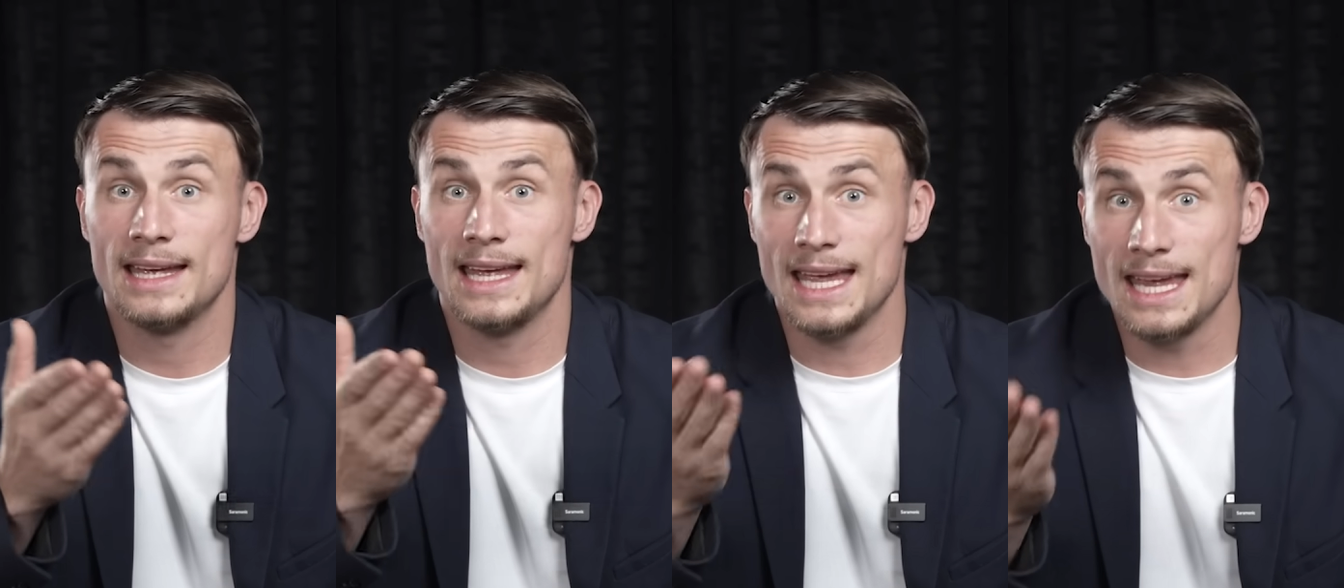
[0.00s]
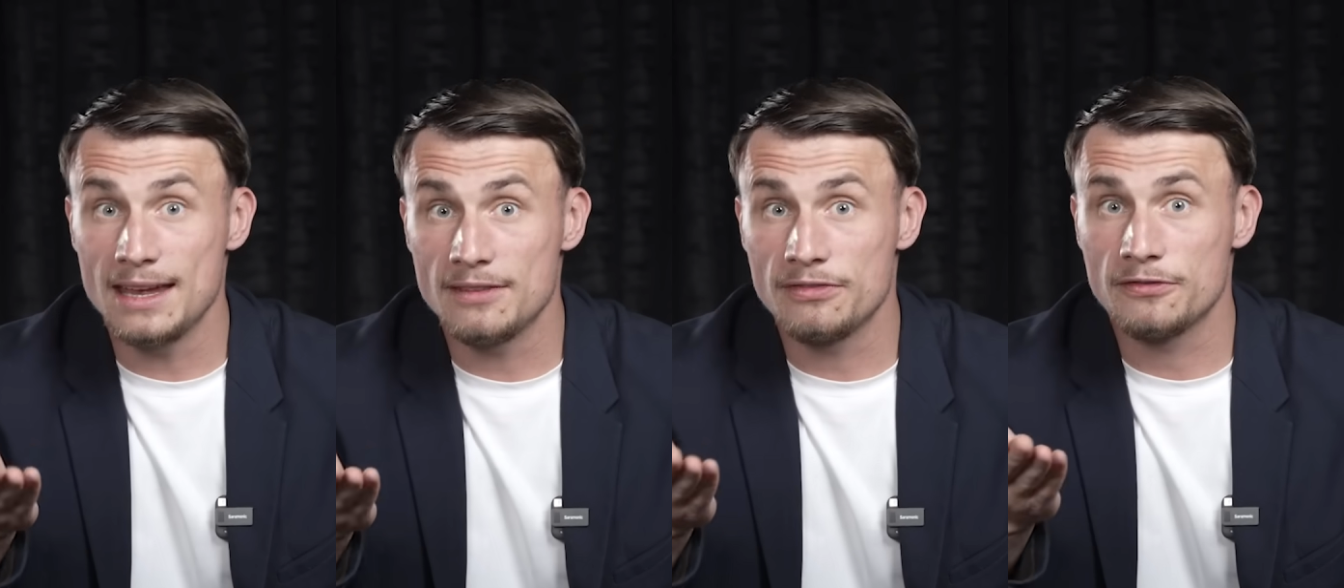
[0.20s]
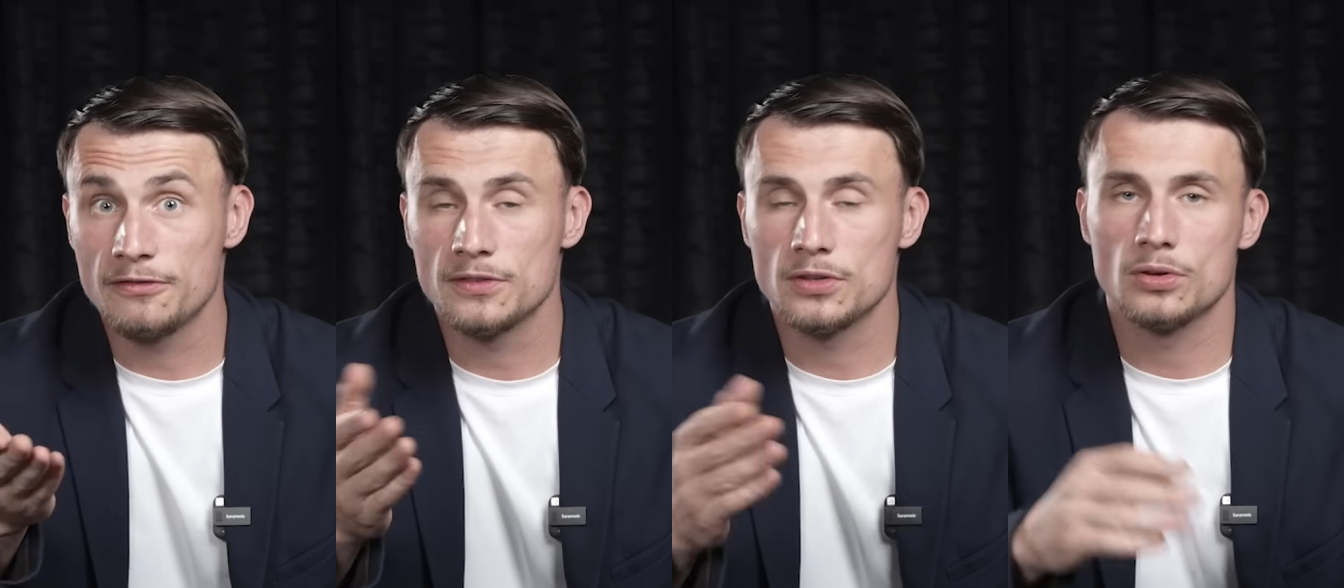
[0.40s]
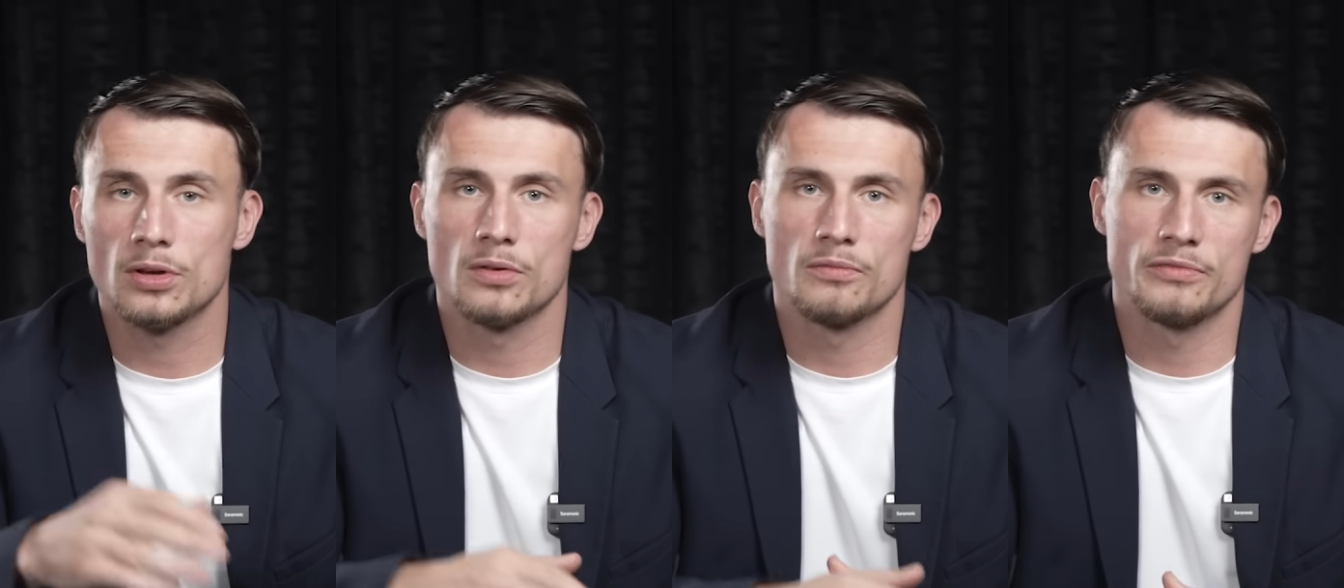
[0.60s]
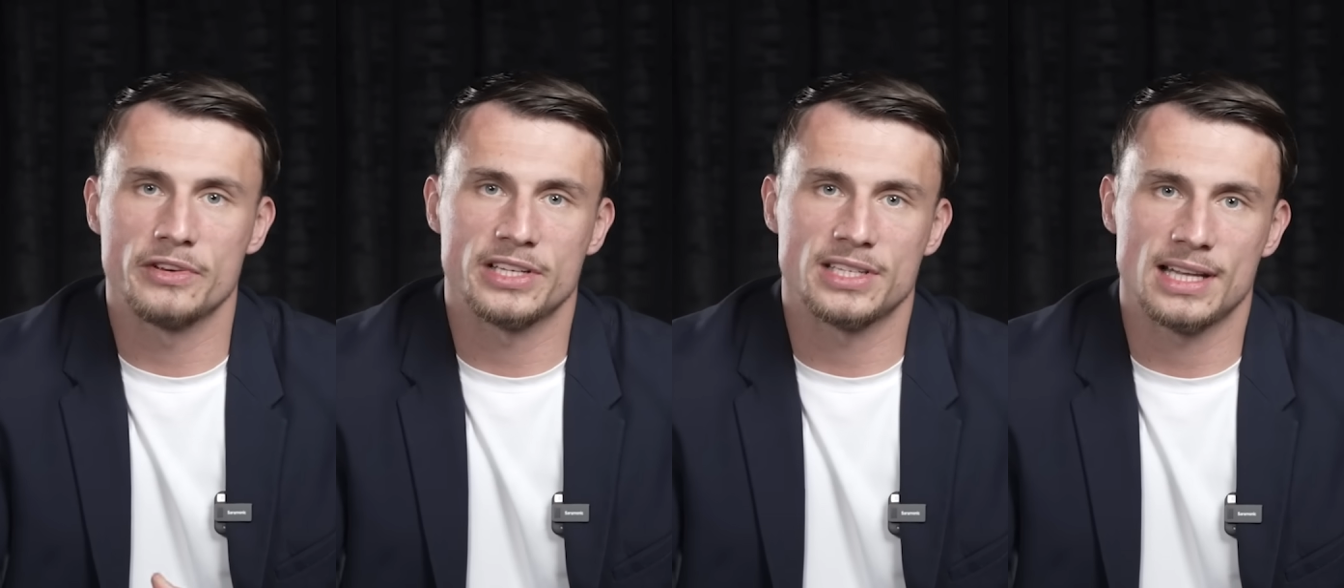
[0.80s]
if you
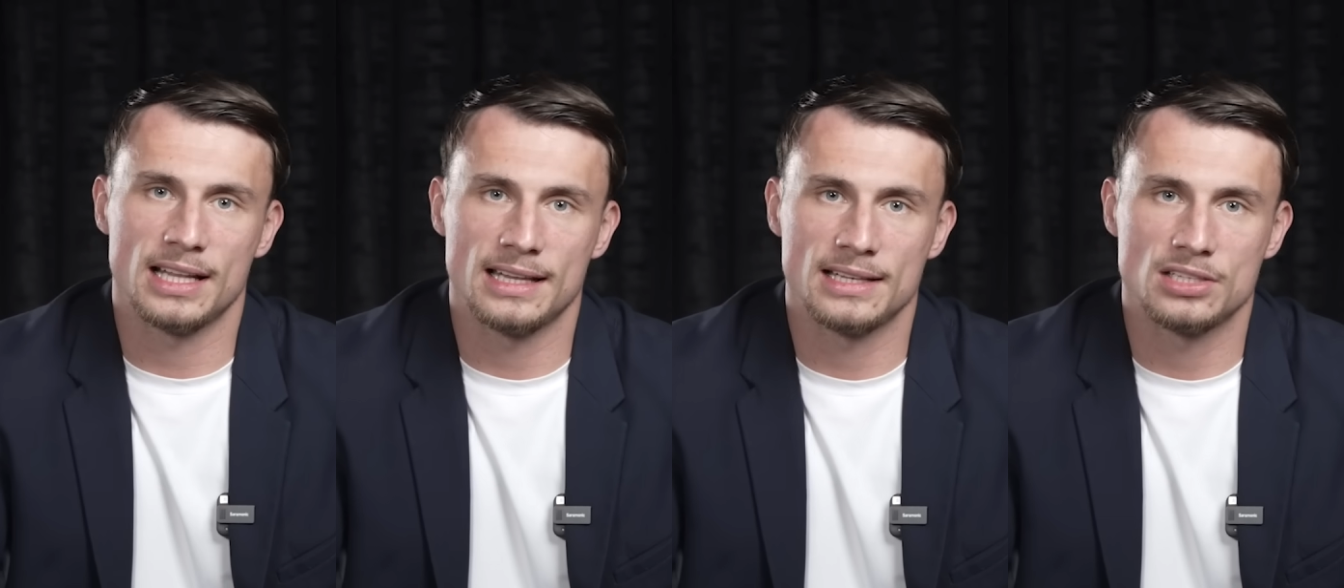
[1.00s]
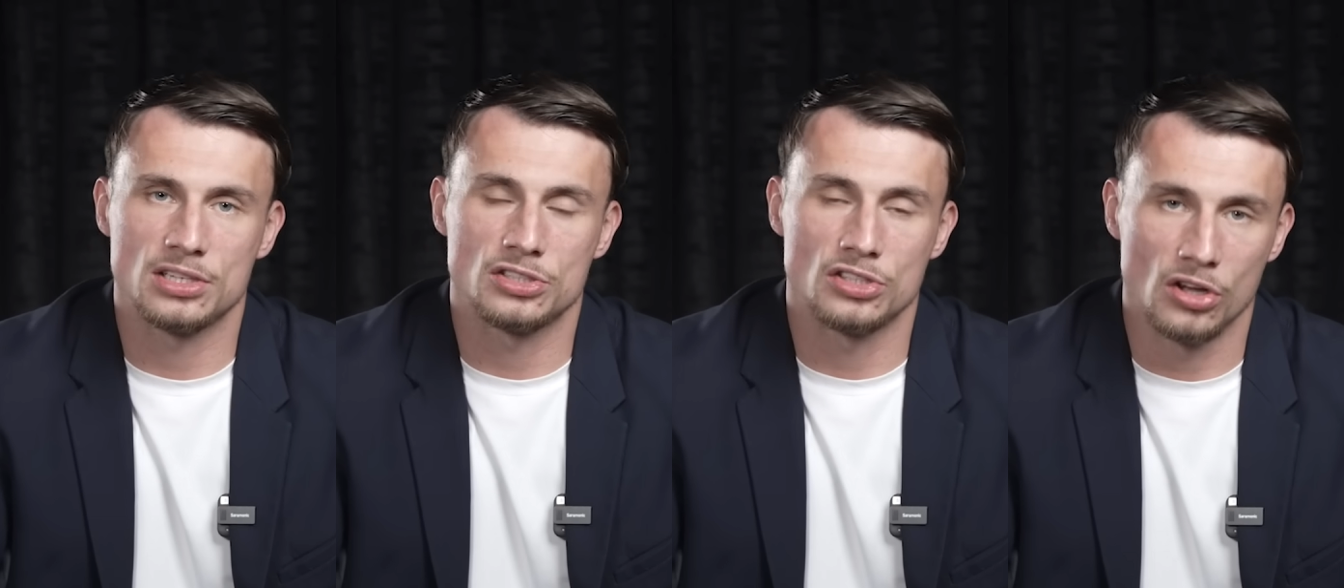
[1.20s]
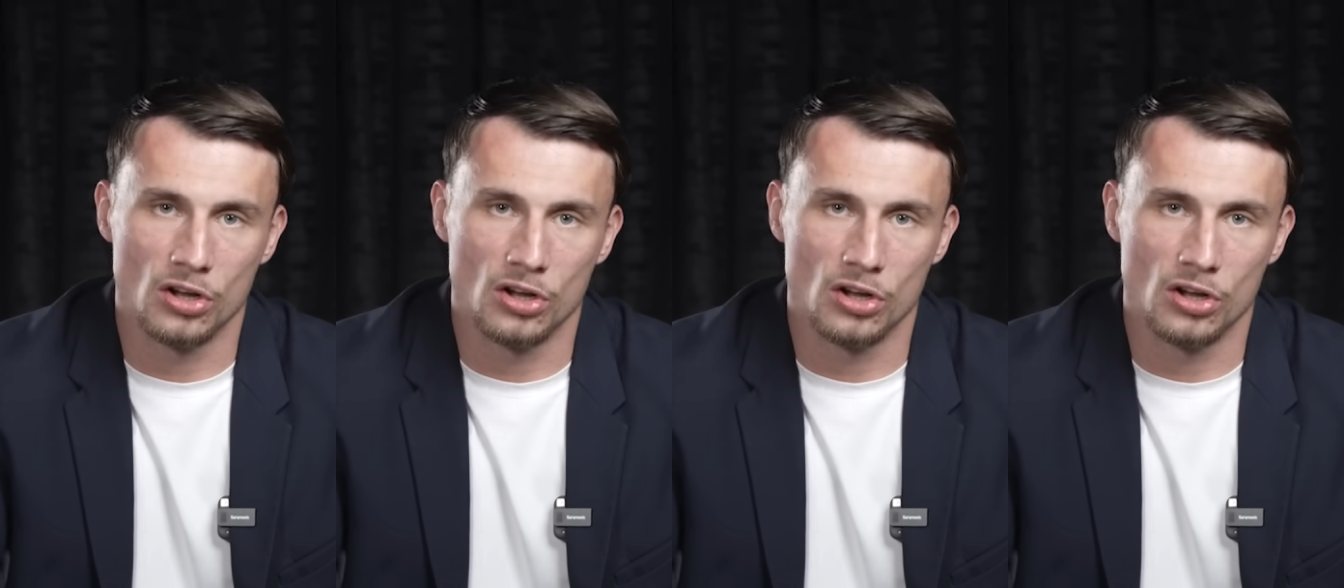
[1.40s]
can resell it at